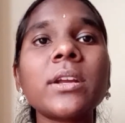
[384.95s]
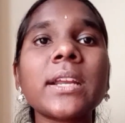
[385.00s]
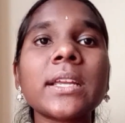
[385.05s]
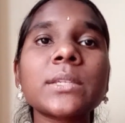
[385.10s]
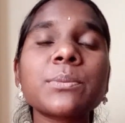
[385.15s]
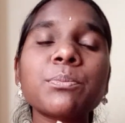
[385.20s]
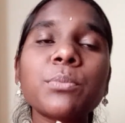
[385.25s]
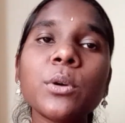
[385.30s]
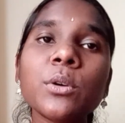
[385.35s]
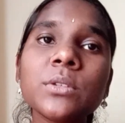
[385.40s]

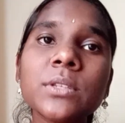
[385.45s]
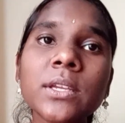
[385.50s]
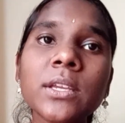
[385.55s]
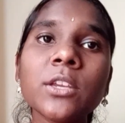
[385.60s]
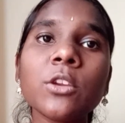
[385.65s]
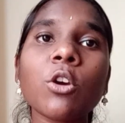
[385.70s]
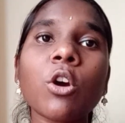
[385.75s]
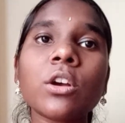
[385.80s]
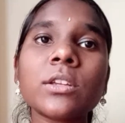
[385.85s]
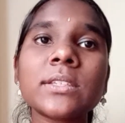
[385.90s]
exposing
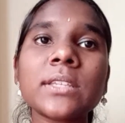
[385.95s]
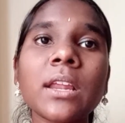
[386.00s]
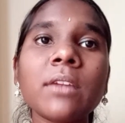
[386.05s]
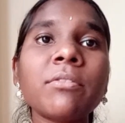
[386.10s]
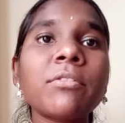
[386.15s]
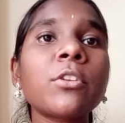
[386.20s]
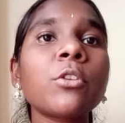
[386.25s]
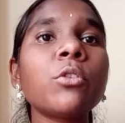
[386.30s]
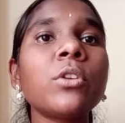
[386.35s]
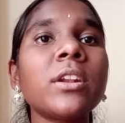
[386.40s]

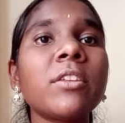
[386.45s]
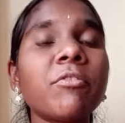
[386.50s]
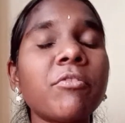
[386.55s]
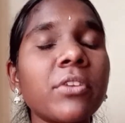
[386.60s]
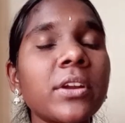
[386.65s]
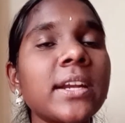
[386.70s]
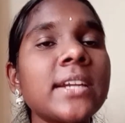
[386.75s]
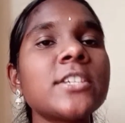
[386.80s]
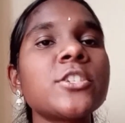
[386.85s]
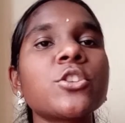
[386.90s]
yourself to
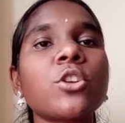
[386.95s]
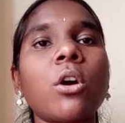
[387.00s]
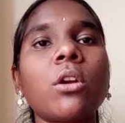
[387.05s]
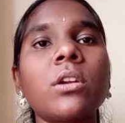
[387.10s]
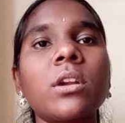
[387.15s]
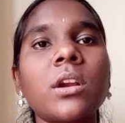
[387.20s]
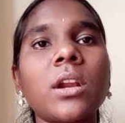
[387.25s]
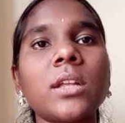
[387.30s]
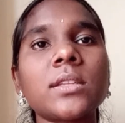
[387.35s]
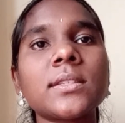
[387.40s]
different
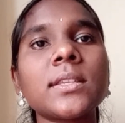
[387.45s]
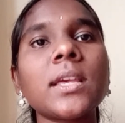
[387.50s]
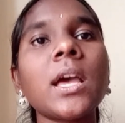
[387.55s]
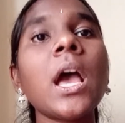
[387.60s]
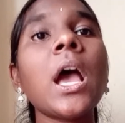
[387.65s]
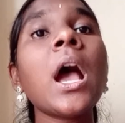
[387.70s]
genres.